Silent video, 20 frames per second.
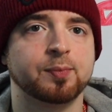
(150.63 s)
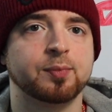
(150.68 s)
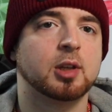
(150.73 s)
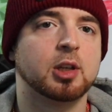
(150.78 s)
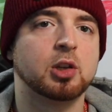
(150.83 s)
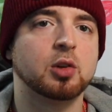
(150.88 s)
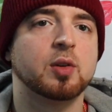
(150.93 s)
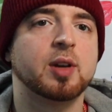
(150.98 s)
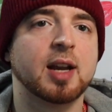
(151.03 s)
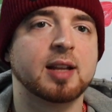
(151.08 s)

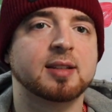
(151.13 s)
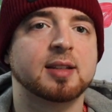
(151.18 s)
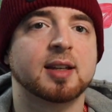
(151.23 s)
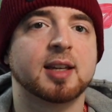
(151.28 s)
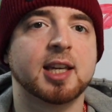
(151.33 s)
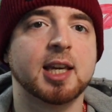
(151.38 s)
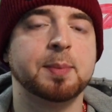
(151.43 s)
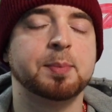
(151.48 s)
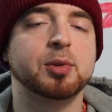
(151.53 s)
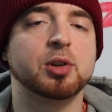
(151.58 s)
You get to
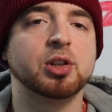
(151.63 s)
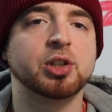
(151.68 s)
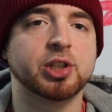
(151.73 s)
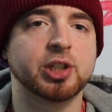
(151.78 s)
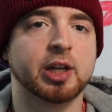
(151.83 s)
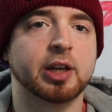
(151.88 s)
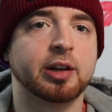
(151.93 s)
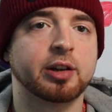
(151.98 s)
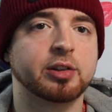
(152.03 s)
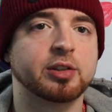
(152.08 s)
keep your
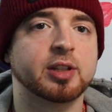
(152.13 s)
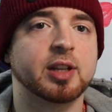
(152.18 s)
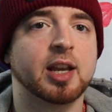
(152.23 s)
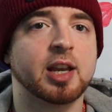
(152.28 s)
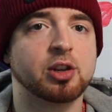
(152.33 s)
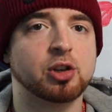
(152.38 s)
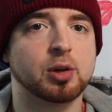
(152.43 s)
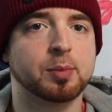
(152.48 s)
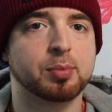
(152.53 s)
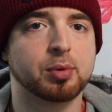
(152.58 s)
shares
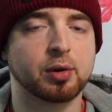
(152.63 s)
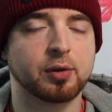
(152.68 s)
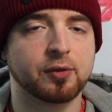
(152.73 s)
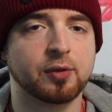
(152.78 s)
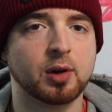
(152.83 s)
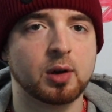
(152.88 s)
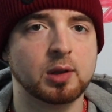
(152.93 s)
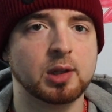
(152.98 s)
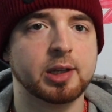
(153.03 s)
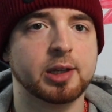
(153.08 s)
in your
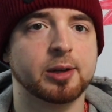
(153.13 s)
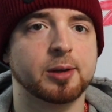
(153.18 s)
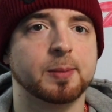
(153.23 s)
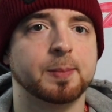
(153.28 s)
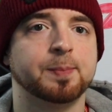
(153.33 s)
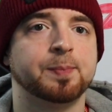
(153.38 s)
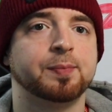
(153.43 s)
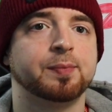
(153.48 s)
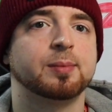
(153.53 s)
portfolio.